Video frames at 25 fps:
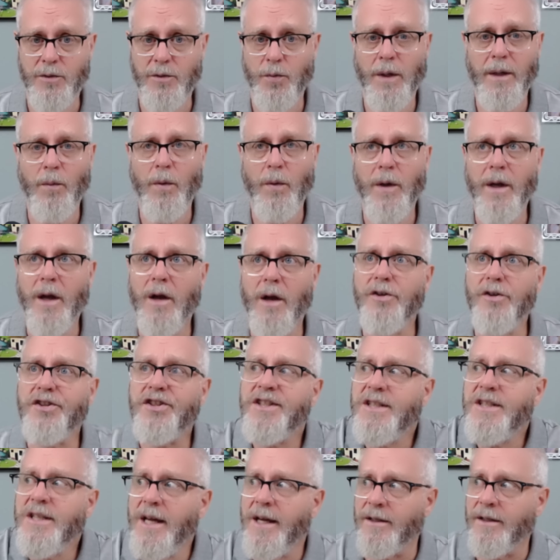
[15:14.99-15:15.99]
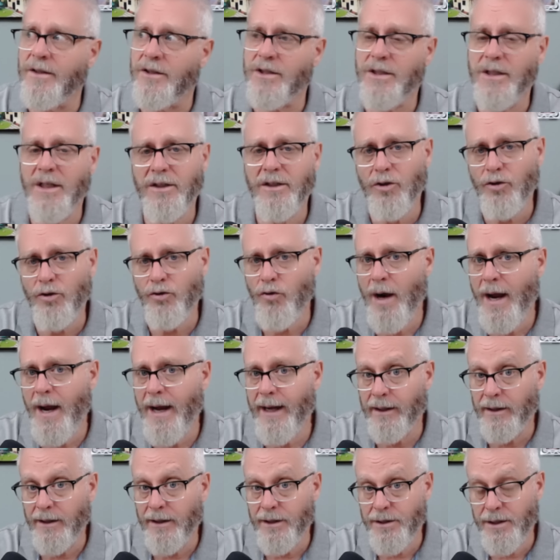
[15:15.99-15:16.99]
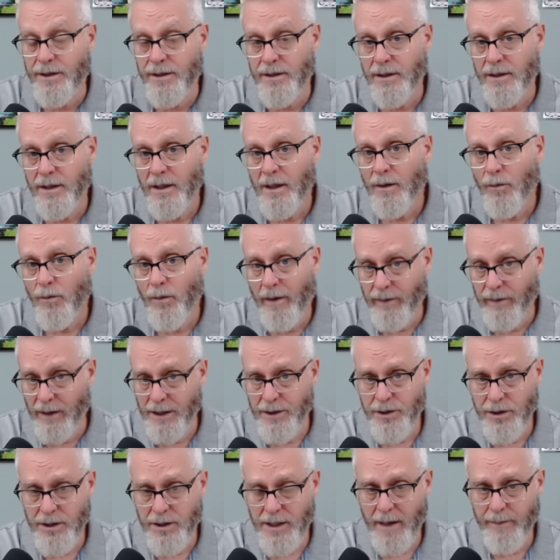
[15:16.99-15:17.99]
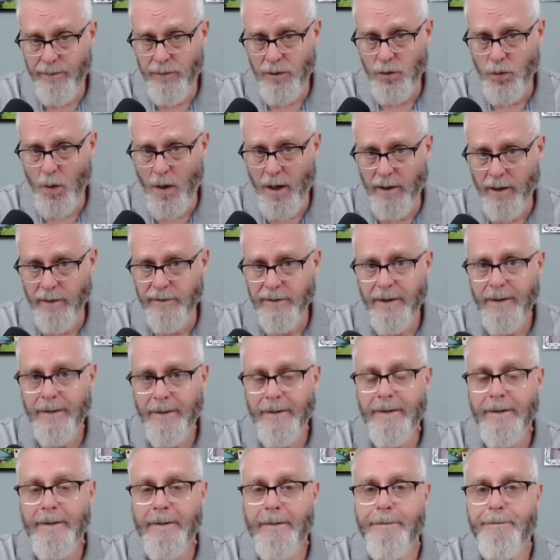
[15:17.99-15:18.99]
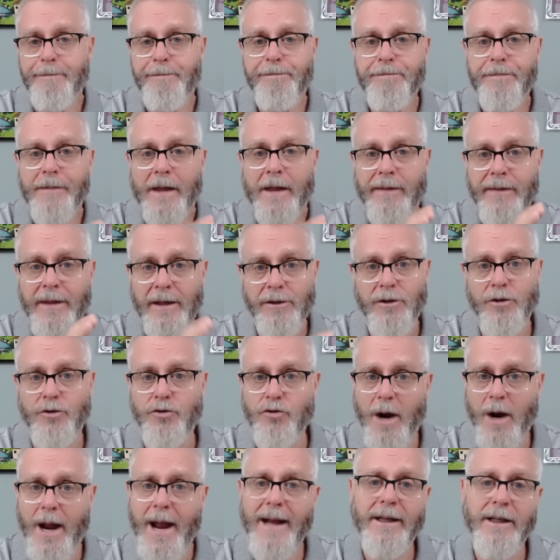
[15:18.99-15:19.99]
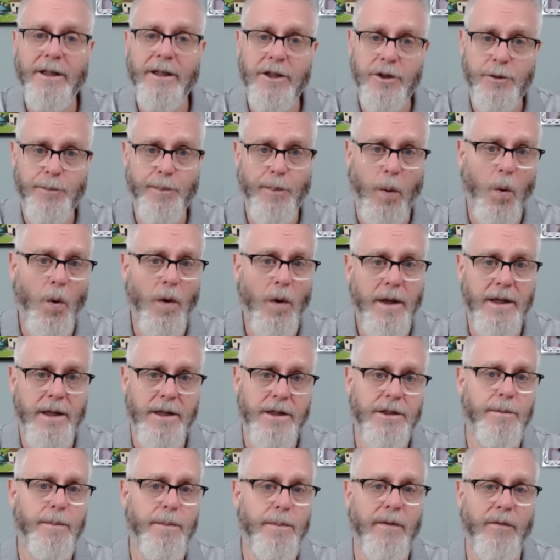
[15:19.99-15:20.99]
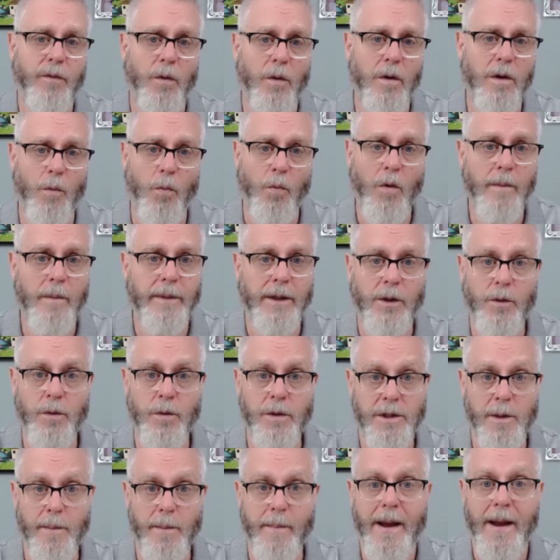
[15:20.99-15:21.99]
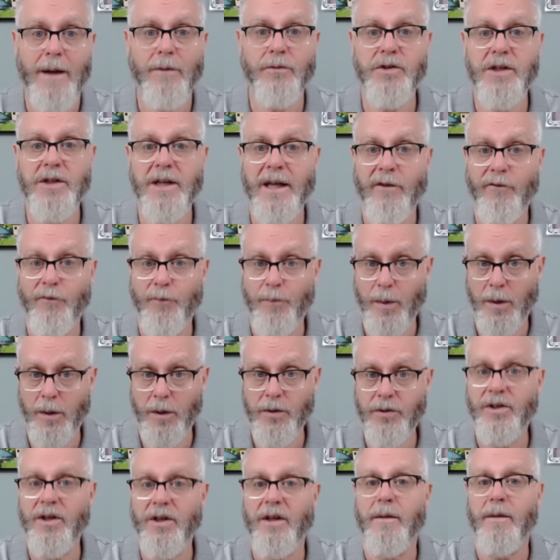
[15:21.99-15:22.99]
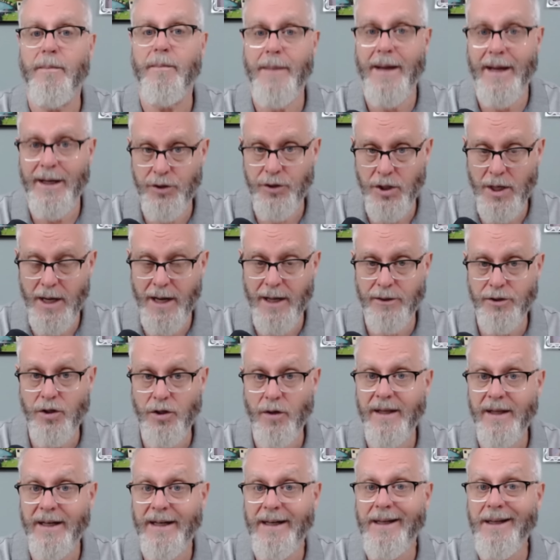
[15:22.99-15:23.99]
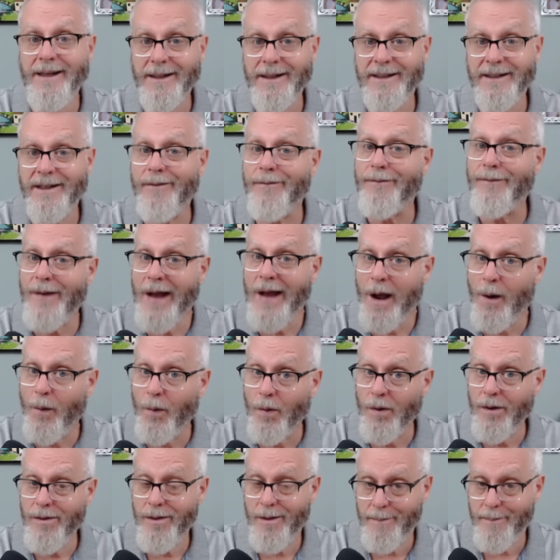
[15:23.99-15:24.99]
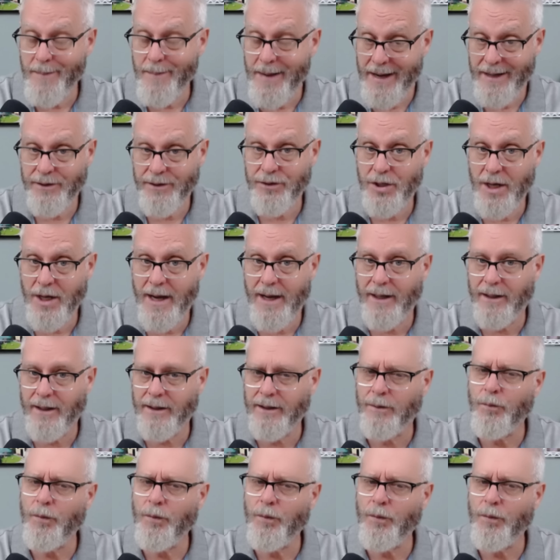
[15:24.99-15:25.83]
We all sense that the dragon, this is Revelation chapter 12, that the dragon is poised before the woman who is about to give birth to the man-child so that he can devour the man-child.